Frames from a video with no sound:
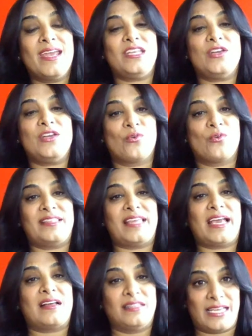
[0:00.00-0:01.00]
And you create
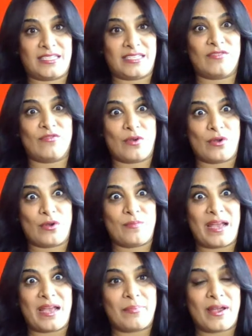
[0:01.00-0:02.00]
that collective
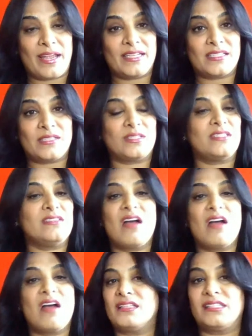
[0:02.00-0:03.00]
roadmap, right? So it's
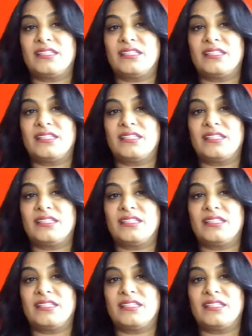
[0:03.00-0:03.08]
not